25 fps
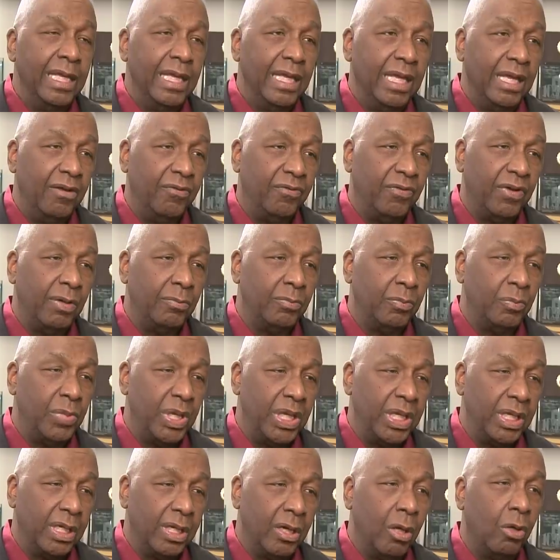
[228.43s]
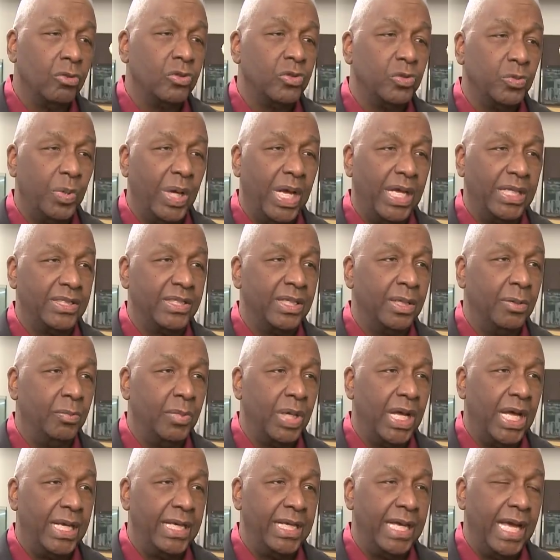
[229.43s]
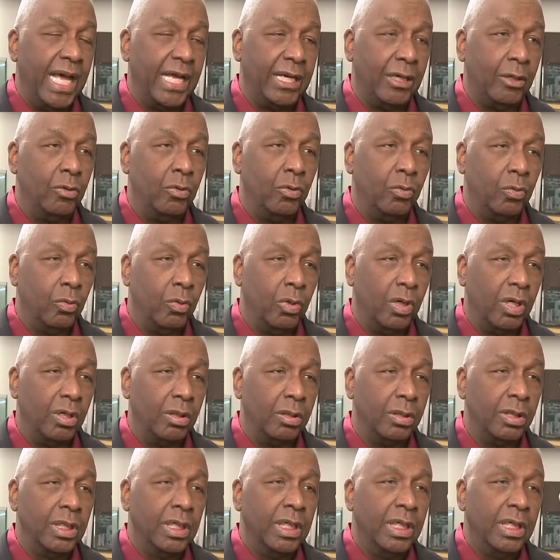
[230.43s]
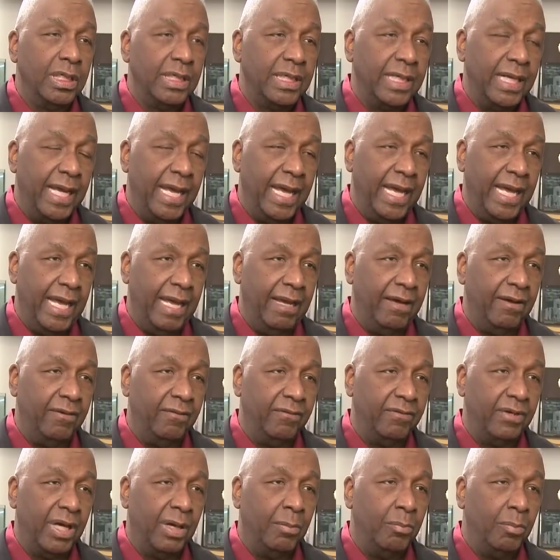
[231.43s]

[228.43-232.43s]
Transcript: If I'm being coached by somebody, I don't want to have a